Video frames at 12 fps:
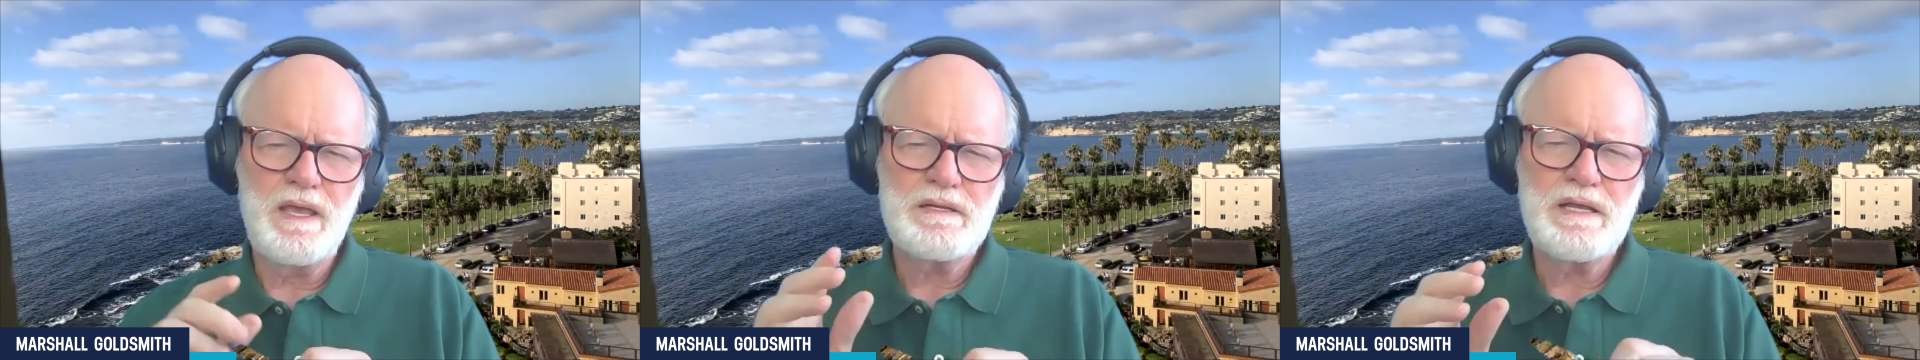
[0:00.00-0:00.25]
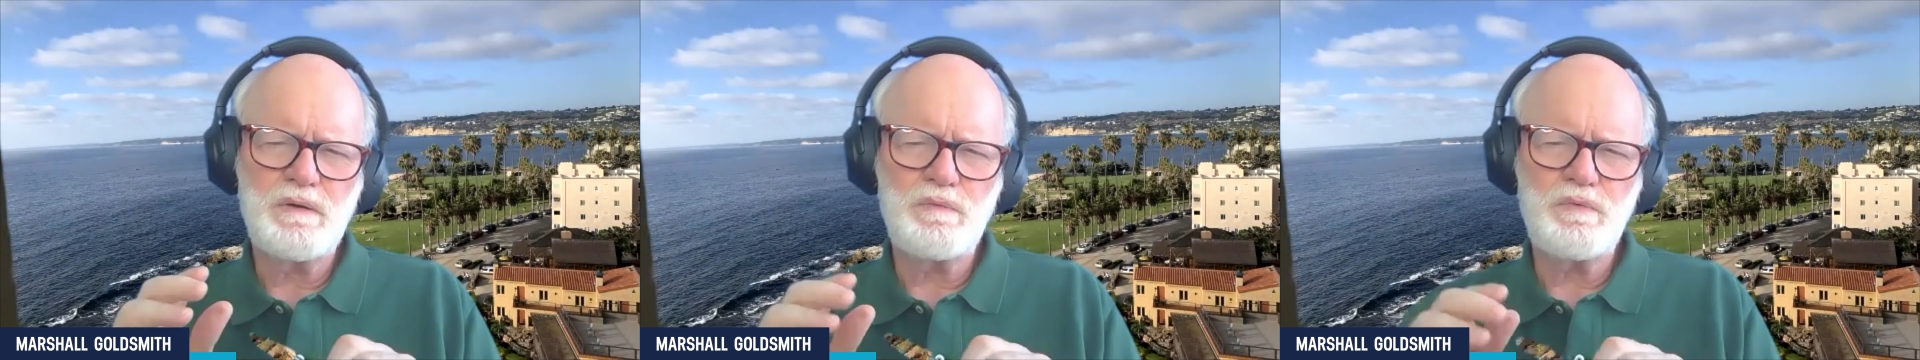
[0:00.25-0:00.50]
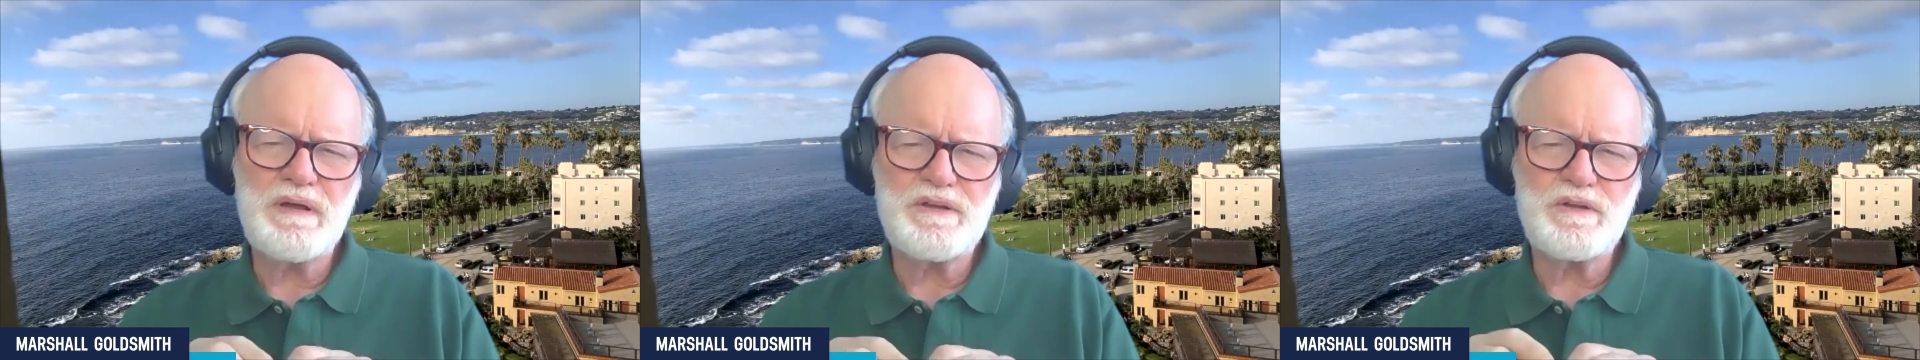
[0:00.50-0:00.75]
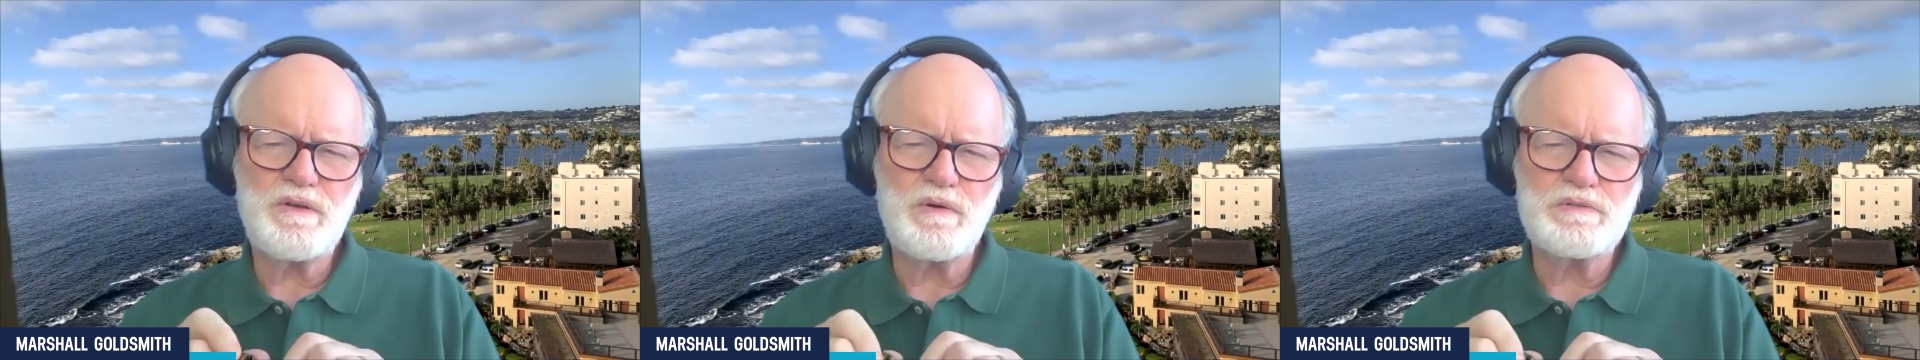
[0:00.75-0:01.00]
Now, one of my
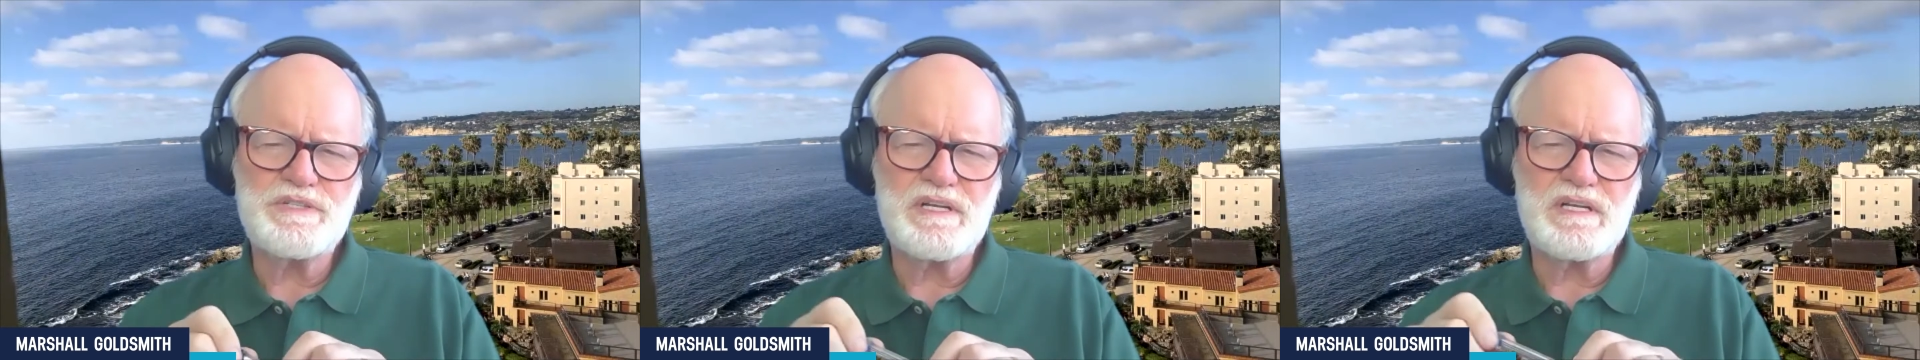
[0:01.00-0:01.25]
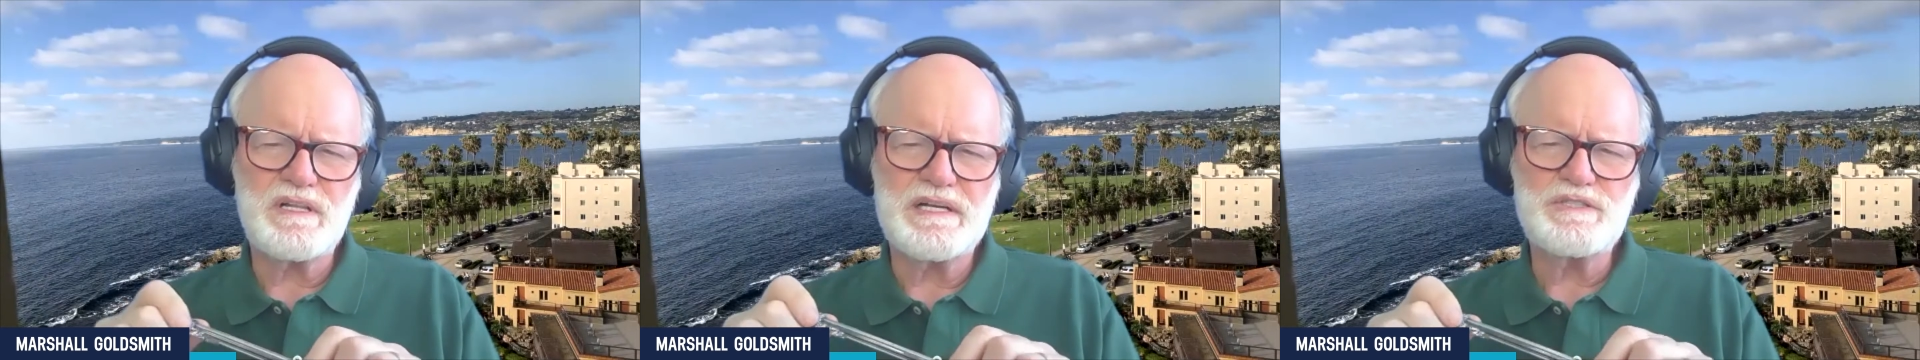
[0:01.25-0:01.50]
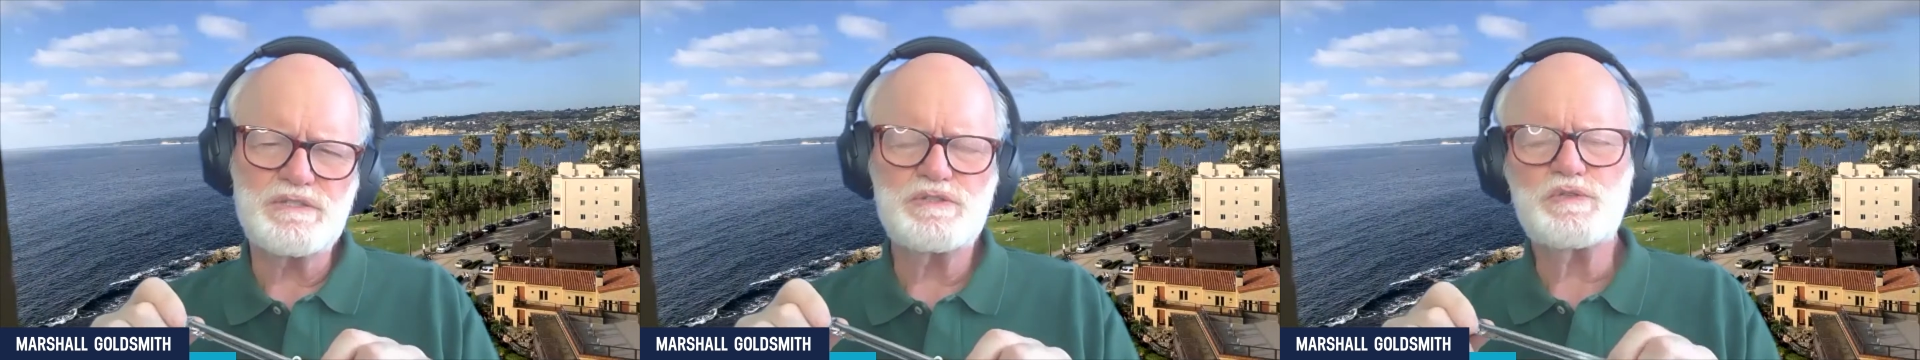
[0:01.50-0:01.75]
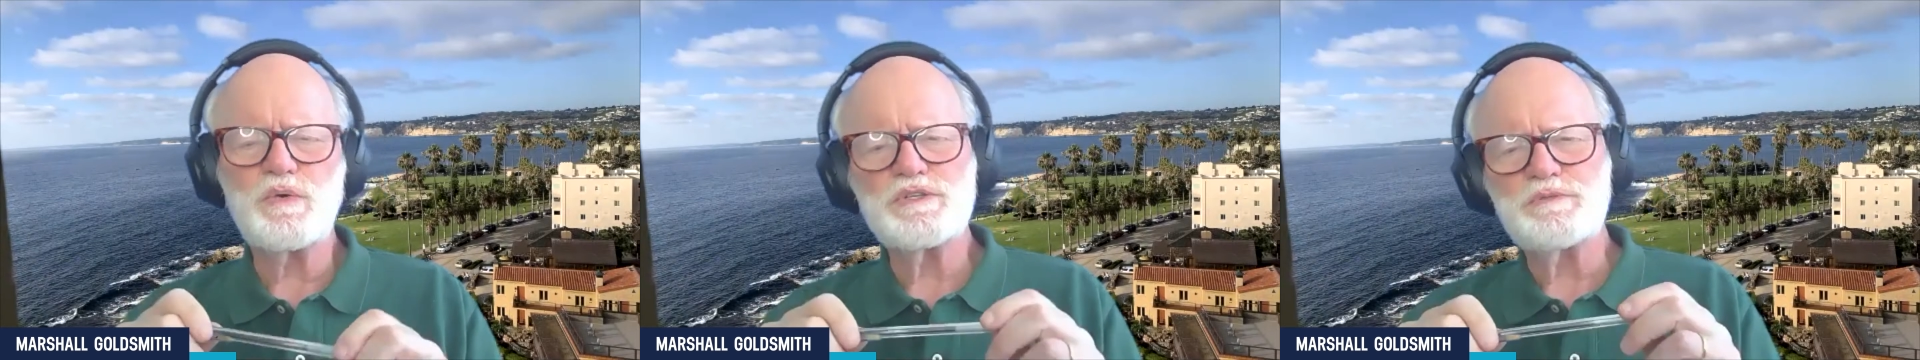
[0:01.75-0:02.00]
good coaching clients is
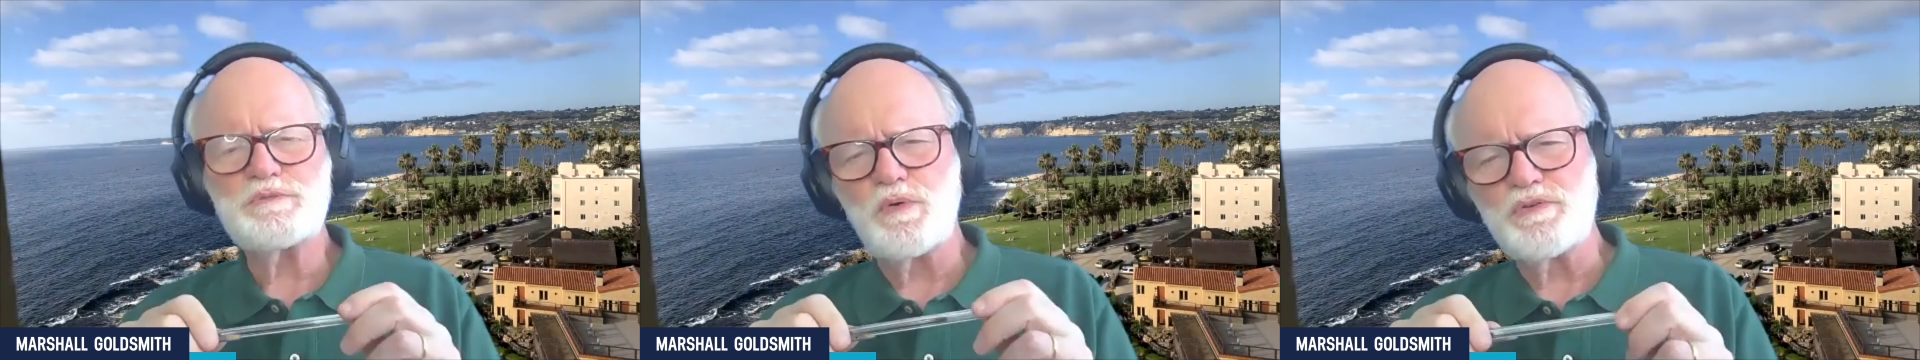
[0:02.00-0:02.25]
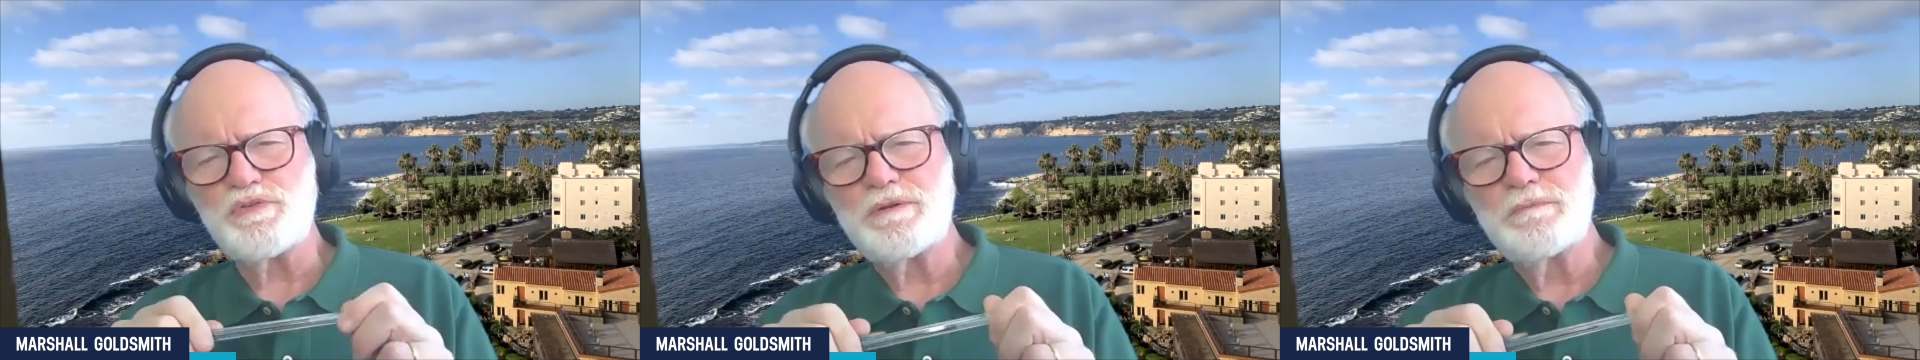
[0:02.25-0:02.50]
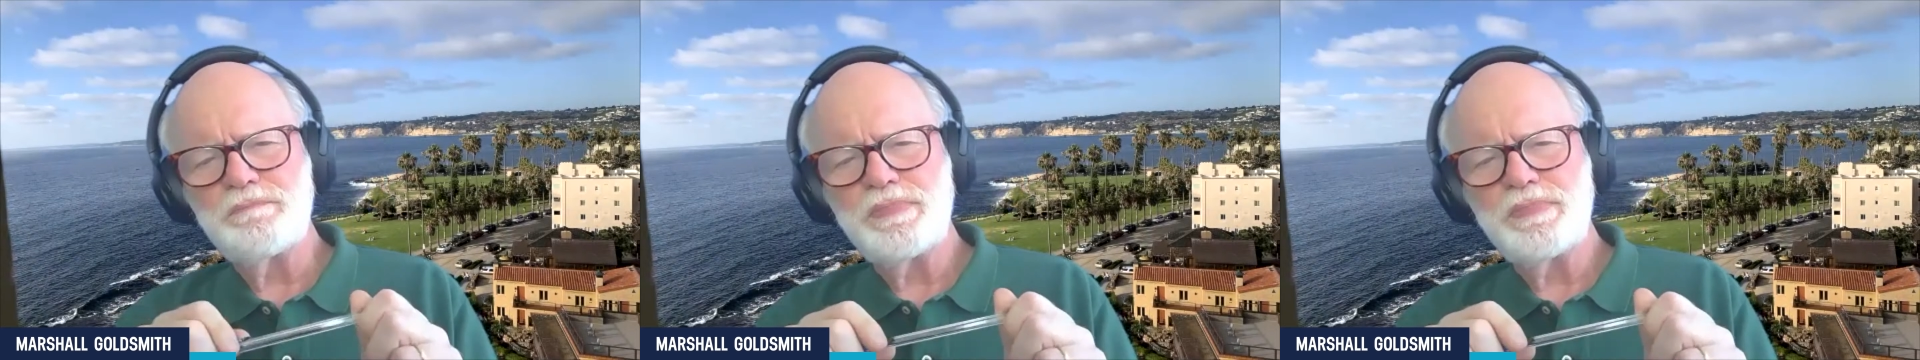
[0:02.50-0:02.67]
George Borst.